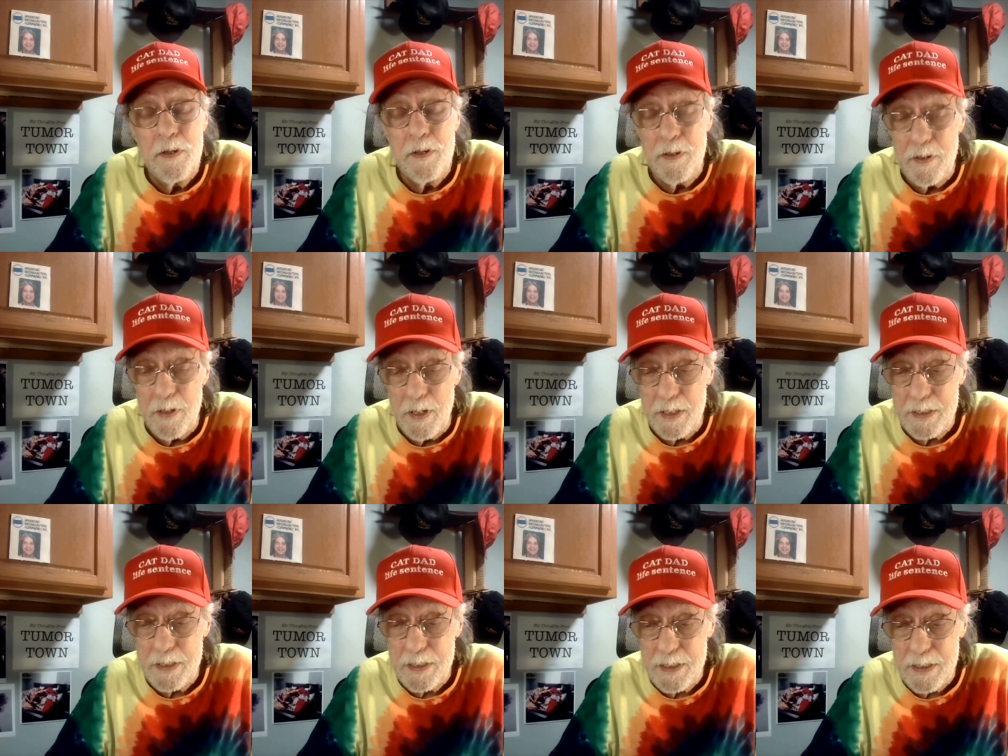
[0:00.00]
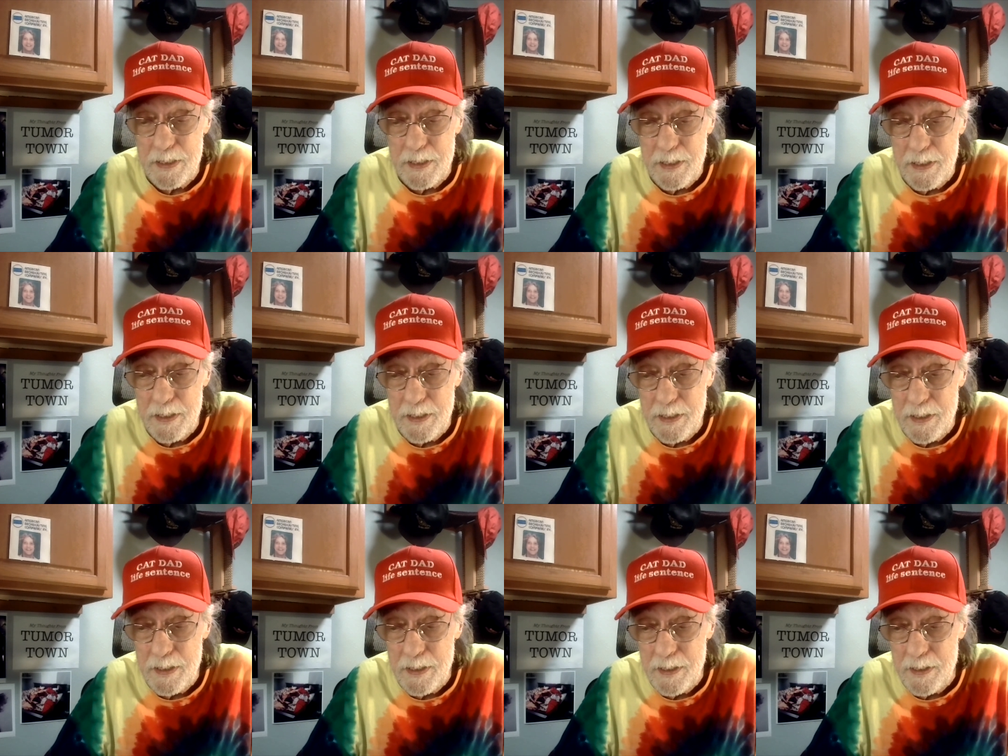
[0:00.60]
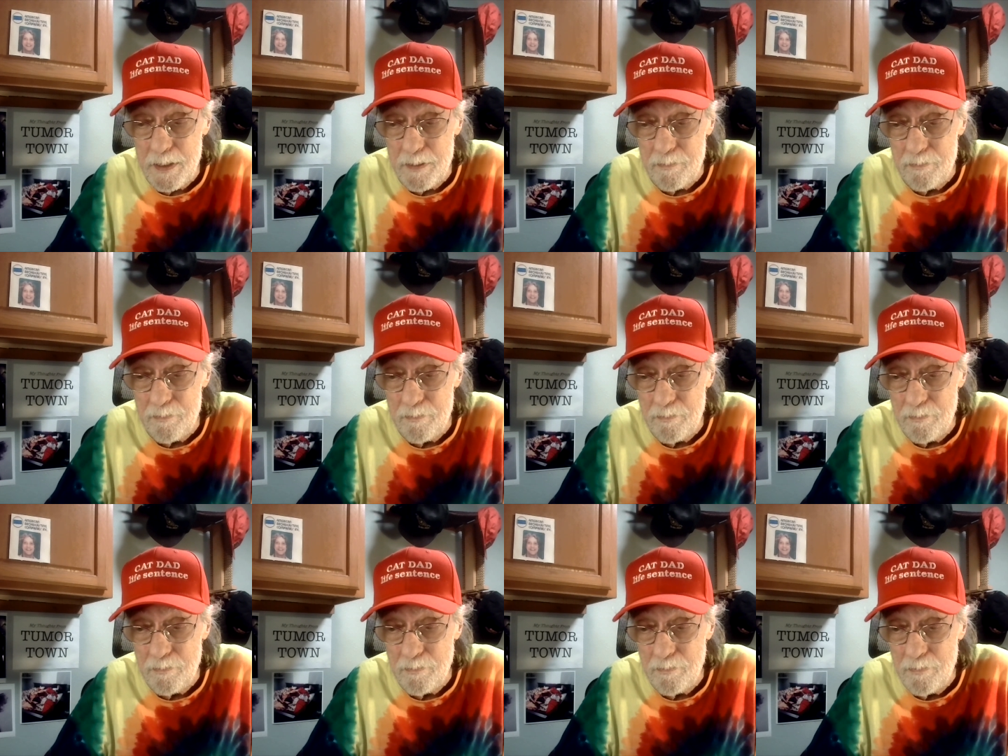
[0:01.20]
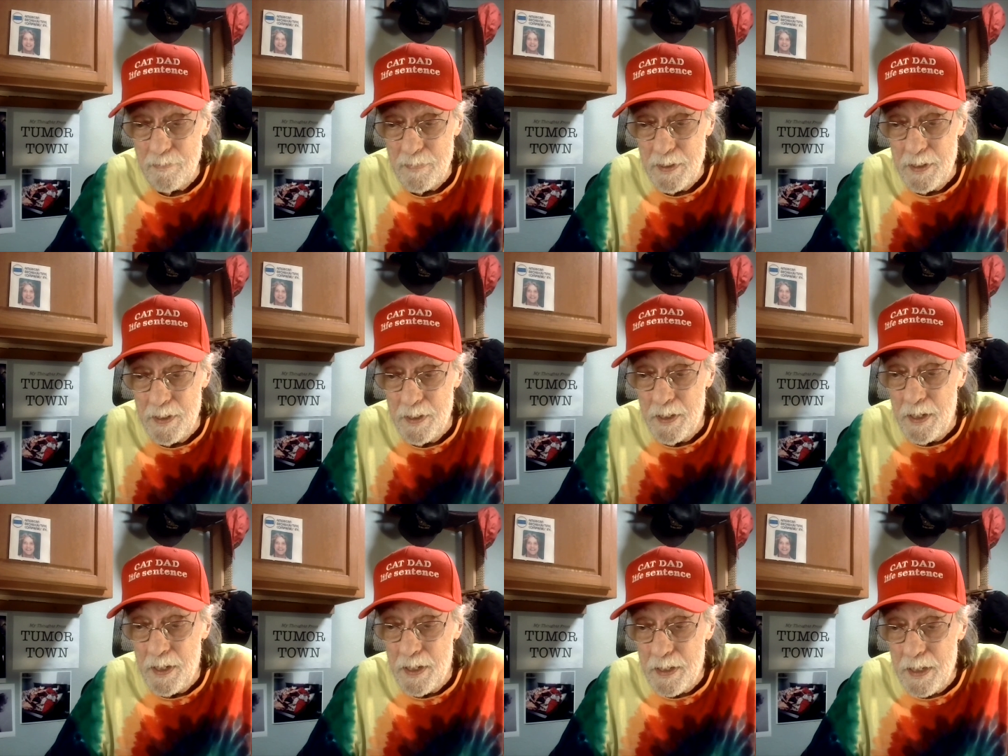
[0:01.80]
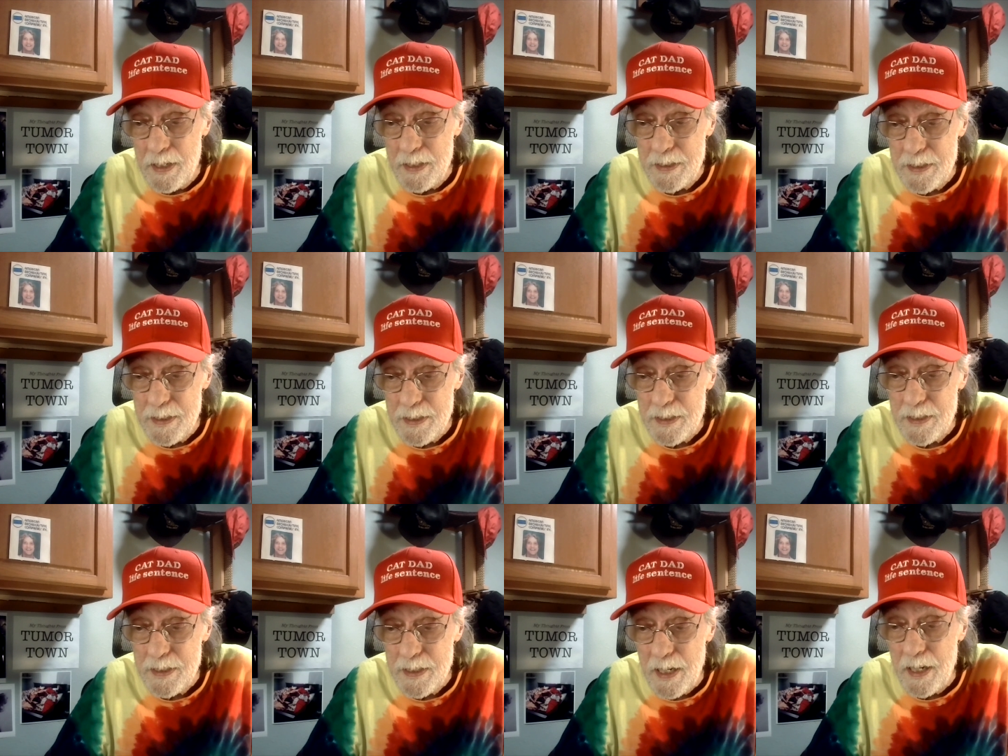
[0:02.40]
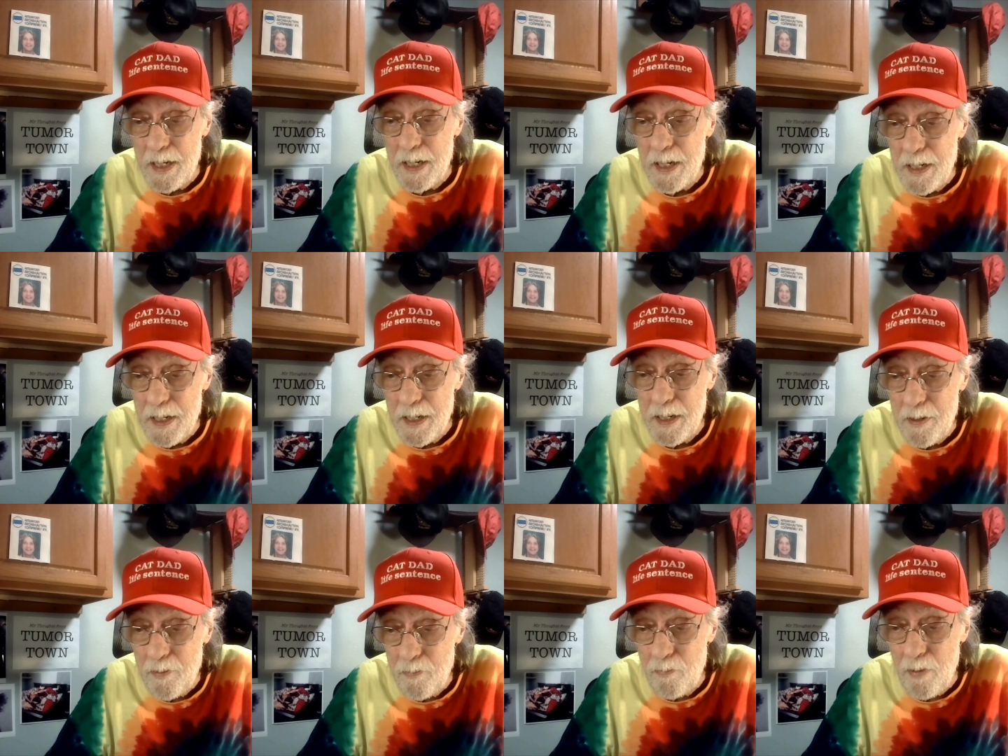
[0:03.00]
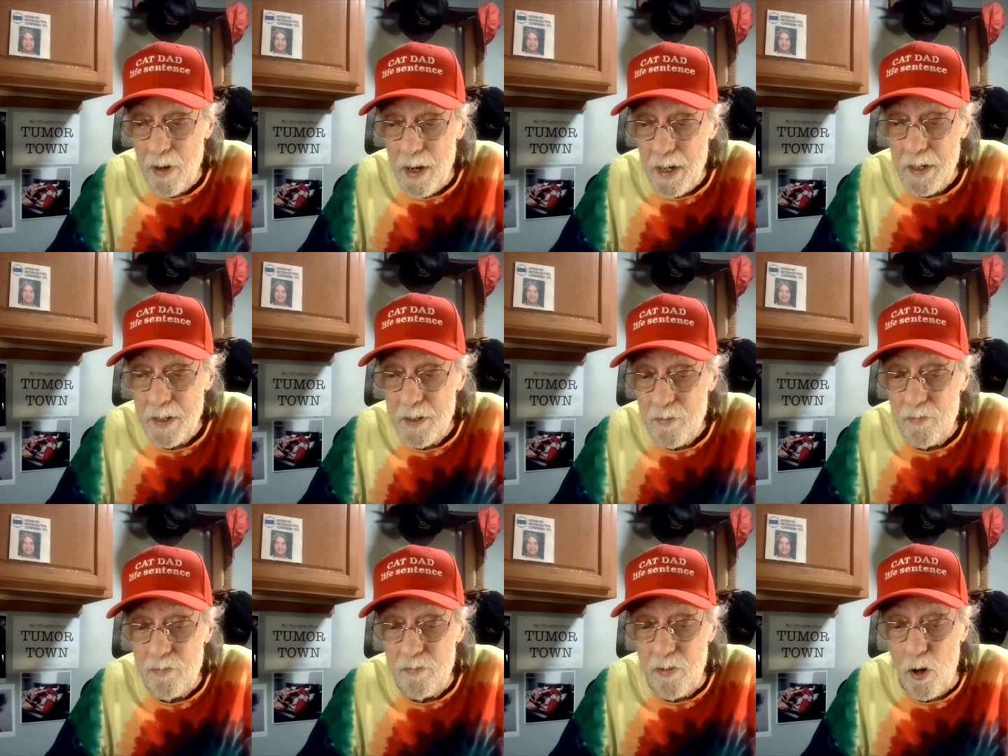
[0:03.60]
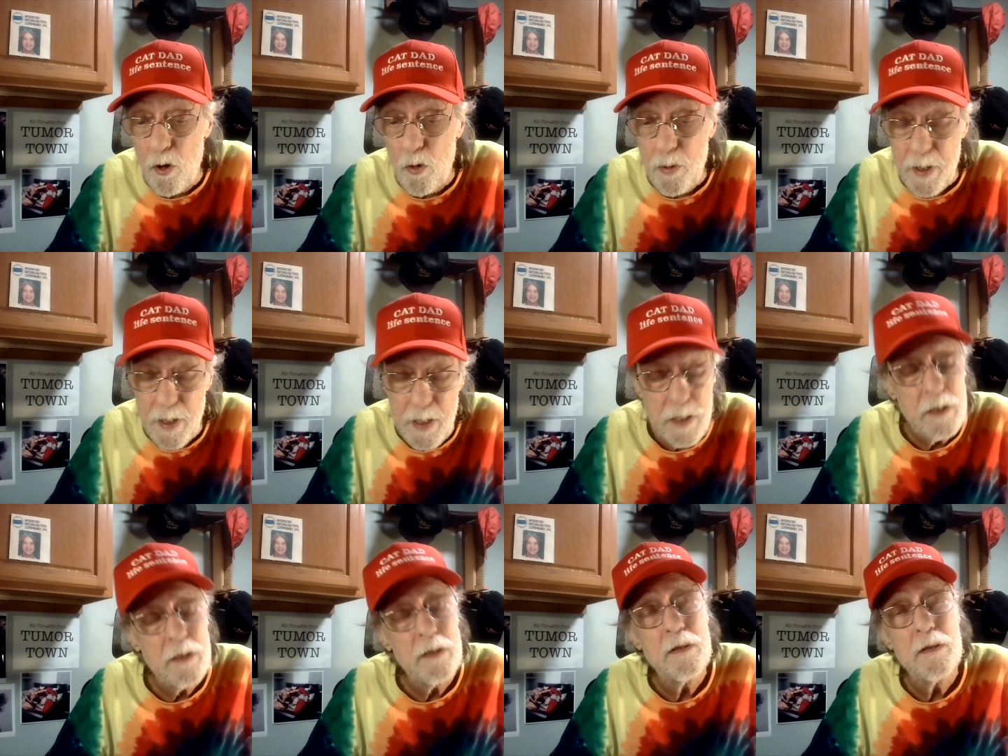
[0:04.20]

let's let's just say ranked voting